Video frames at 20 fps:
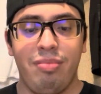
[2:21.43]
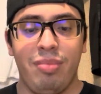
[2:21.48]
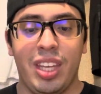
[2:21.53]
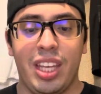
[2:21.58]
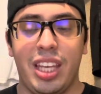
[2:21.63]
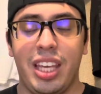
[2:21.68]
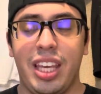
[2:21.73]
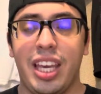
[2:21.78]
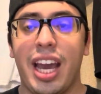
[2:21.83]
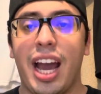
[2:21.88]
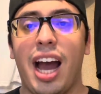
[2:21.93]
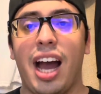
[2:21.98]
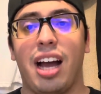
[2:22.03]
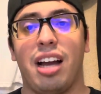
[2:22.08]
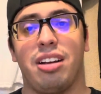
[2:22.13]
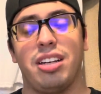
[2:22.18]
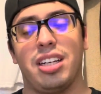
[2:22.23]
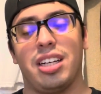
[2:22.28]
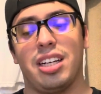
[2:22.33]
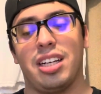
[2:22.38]

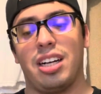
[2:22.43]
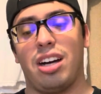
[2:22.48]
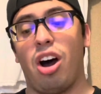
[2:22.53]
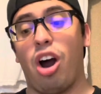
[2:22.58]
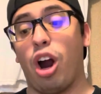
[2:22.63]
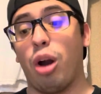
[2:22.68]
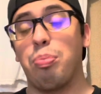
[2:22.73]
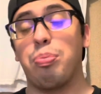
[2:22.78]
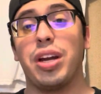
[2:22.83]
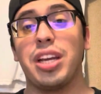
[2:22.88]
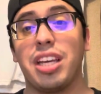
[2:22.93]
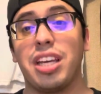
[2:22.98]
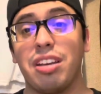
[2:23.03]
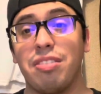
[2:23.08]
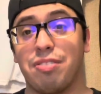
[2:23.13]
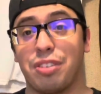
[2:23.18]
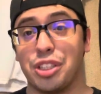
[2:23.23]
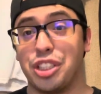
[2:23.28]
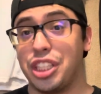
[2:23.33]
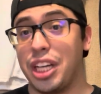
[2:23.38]
Heartbreaking
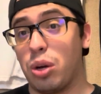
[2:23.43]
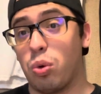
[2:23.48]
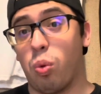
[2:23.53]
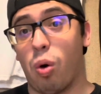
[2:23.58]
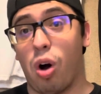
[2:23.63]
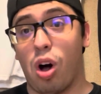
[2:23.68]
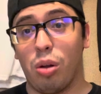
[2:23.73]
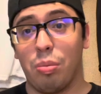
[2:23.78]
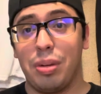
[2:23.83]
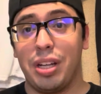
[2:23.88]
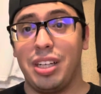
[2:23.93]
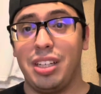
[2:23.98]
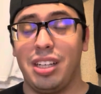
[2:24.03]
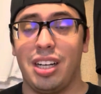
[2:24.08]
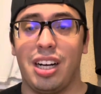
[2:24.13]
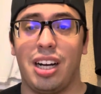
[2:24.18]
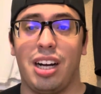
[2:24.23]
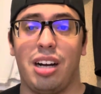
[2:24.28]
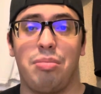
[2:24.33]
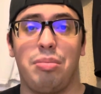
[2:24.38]
for Jake
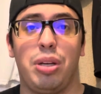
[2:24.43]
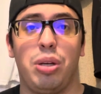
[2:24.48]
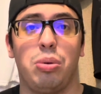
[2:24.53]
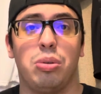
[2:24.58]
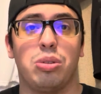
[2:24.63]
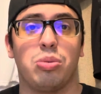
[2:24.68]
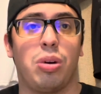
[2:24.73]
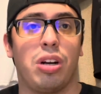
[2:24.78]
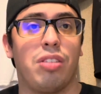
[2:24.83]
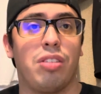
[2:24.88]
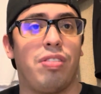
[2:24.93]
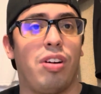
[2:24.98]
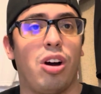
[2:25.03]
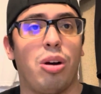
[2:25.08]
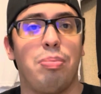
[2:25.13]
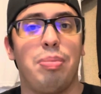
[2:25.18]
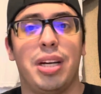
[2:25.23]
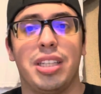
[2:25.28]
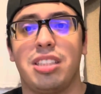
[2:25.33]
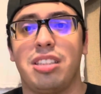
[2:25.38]
Wallman. He was one of our
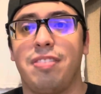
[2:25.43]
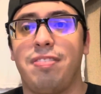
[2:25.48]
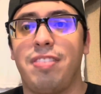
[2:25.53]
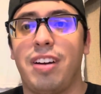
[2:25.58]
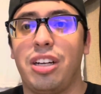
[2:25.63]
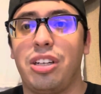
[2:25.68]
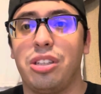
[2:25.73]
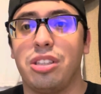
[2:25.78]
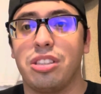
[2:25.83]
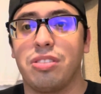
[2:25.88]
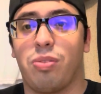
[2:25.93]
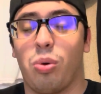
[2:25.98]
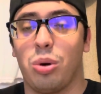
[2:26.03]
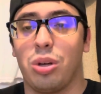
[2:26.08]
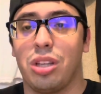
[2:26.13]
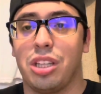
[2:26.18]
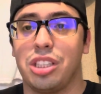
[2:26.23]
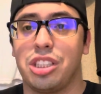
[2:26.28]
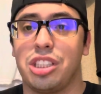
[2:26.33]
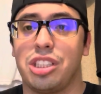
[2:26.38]
best defenders for
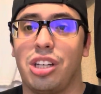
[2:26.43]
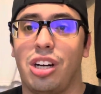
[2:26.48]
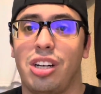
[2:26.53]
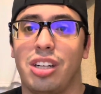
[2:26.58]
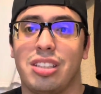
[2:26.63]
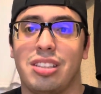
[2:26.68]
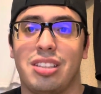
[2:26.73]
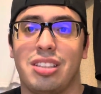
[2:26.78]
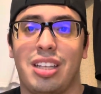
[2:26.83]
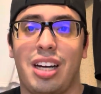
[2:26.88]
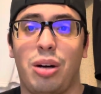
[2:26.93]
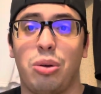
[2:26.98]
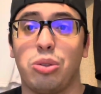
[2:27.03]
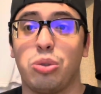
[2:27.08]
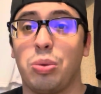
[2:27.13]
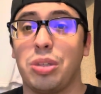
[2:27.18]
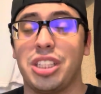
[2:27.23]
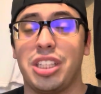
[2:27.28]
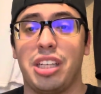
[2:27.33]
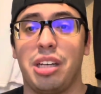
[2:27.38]
the Sharks. I was
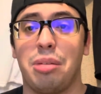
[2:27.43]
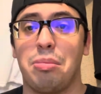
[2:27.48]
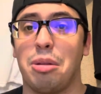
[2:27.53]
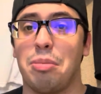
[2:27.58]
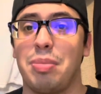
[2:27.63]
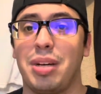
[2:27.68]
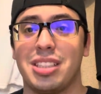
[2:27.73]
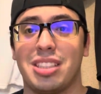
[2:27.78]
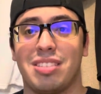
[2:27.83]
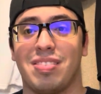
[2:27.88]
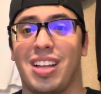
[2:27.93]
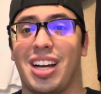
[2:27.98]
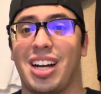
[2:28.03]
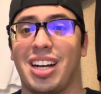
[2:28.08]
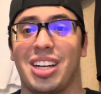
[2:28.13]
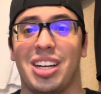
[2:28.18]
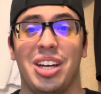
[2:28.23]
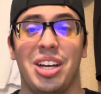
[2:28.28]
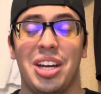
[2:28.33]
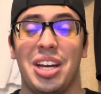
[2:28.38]
wishing him the best of
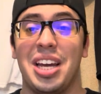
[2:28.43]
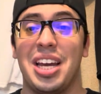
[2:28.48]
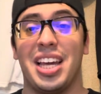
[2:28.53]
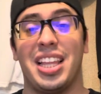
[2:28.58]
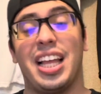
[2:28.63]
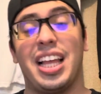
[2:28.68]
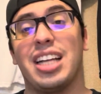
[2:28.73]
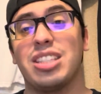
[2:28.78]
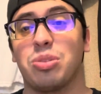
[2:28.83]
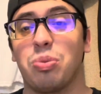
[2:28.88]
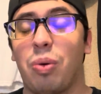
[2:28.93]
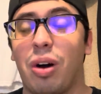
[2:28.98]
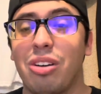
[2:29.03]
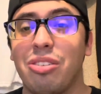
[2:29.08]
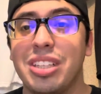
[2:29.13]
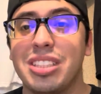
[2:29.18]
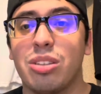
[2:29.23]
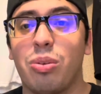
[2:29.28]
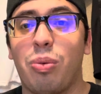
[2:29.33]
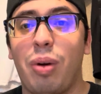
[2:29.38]
luck. And that's one
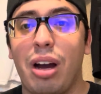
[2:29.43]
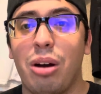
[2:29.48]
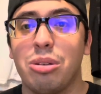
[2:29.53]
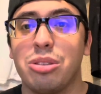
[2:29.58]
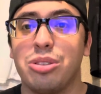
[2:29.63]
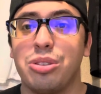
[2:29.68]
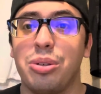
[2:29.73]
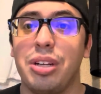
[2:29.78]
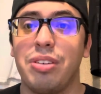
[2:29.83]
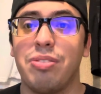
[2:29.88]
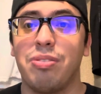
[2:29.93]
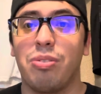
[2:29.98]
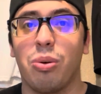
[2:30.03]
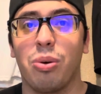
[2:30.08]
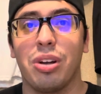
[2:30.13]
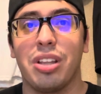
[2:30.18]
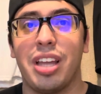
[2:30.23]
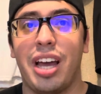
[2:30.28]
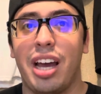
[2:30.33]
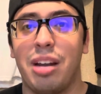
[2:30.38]
reason why I was rooting
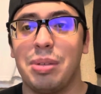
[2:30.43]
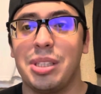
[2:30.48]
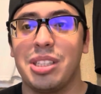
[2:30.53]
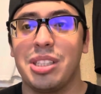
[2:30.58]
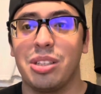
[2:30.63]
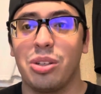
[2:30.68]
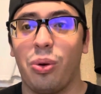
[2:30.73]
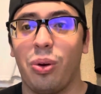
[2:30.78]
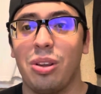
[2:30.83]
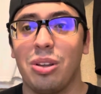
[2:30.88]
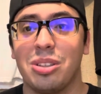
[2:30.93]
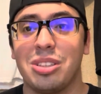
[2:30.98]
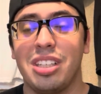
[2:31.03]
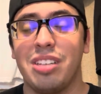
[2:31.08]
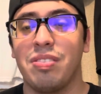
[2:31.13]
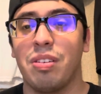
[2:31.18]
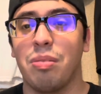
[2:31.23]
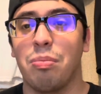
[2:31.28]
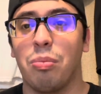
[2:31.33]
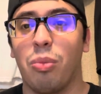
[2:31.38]
for the Edmonton Oilers
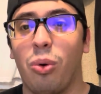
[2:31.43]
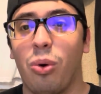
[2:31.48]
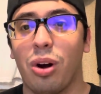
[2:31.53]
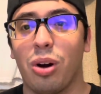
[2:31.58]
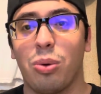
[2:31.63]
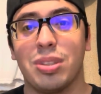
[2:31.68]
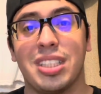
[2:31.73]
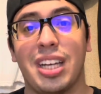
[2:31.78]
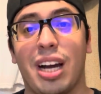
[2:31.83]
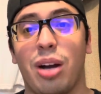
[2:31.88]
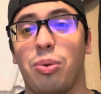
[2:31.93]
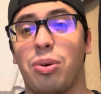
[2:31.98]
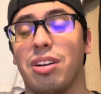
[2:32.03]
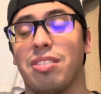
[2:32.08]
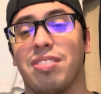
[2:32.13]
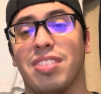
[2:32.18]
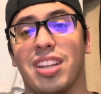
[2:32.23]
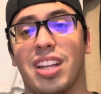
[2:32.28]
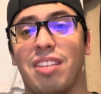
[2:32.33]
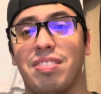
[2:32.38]
even more, was I would
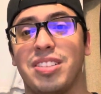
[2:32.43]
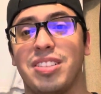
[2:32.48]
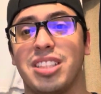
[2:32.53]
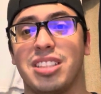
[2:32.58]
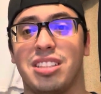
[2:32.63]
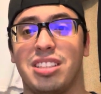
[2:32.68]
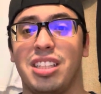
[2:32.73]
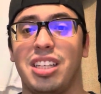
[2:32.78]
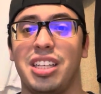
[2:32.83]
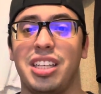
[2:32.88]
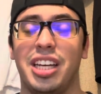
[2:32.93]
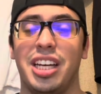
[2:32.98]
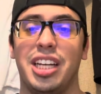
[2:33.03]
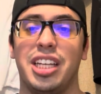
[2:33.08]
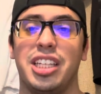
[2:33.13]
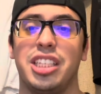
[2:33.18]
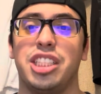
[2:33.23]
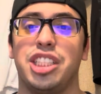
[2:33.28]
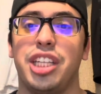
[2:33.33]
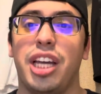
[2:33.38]
have loved to see
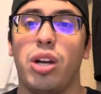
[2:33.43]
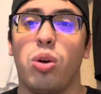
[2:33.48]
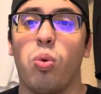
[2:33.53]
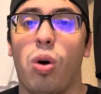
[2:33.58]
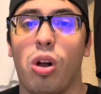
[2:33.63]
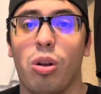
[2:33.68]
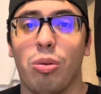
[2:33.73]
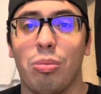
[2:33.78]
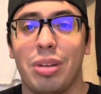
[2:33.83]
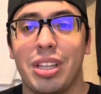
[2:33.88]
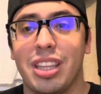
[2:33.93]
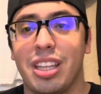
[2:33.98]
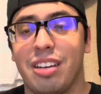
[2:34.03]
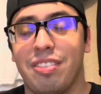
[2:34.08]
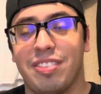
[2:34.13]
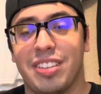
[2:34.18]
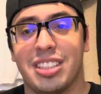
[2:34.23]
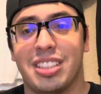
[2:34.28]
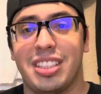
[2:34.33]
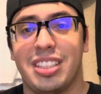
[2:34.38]
Jake Wallman
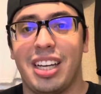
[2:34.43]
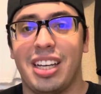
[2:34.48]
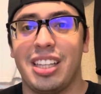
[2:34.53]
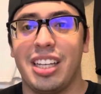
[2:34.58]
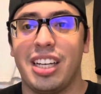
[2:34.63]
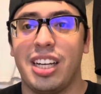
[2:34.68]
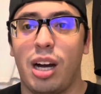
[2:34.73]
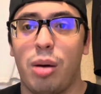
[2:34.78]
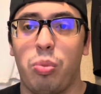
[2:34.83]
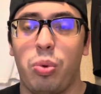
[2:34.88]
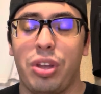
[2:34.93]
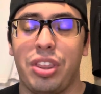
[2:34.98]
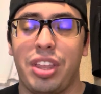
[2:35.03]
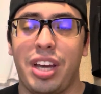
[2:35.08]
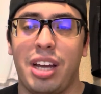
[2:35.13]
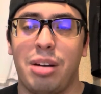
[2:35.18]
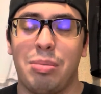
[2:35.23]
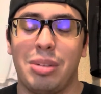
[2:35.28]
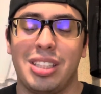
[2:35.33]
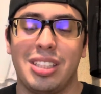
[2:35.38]
lift the Stanley Cup with
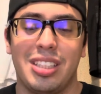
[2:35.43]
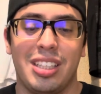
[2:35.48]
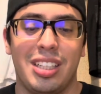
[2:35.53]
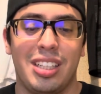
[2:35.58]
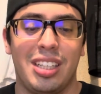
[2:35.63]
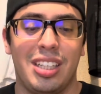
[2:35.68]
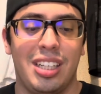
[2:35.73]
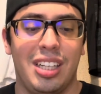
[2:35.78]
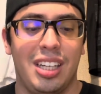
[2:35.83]
Edmonton.